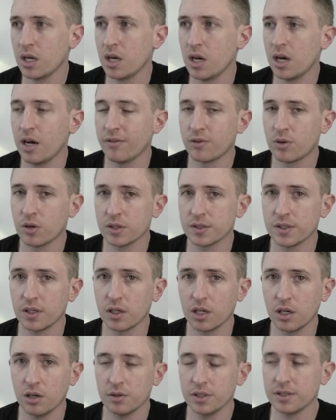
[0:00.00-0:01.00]
Of course,
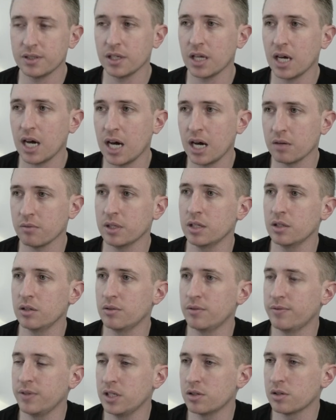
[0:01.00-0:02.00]
I'll go into the hot
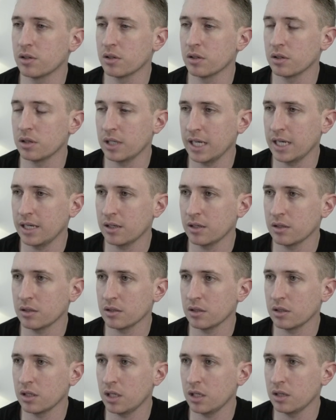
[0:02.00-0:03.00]
reload feature
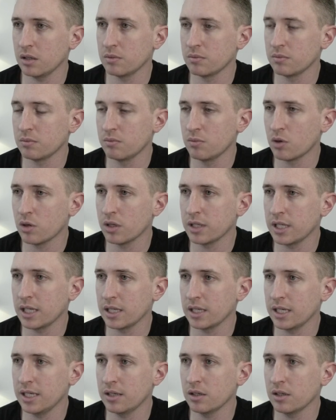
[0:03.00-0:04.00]
later. More on
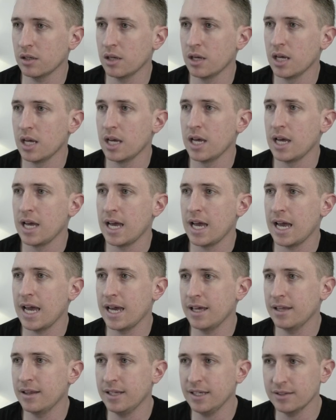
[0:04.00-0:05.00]
that later.
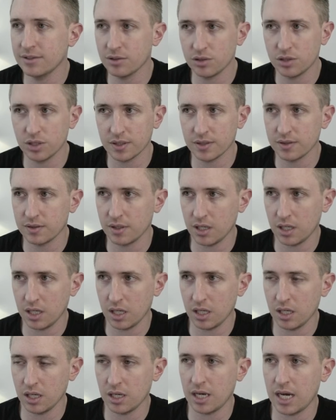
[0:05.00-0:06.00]
And these are just
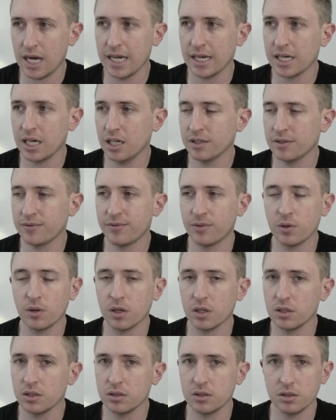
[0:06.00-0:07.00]
icons
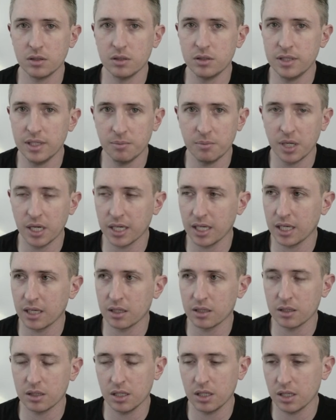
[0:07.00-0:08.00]
for
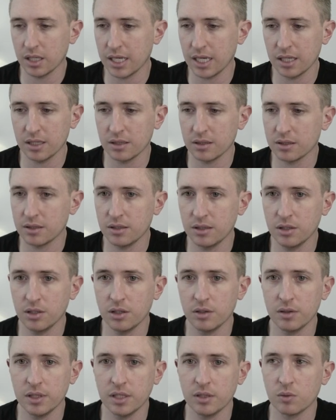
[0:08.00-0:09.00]
debugging. Again,
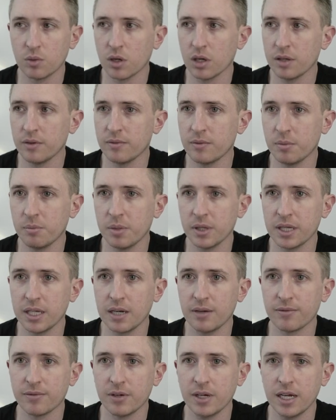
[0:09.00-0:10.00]
you don't need to worry about
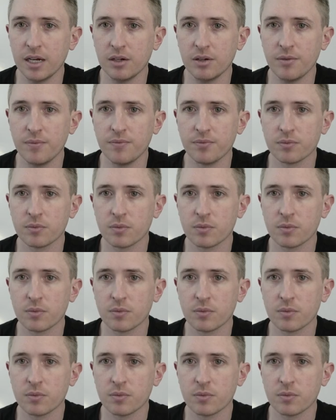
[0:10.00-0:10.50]
that for now.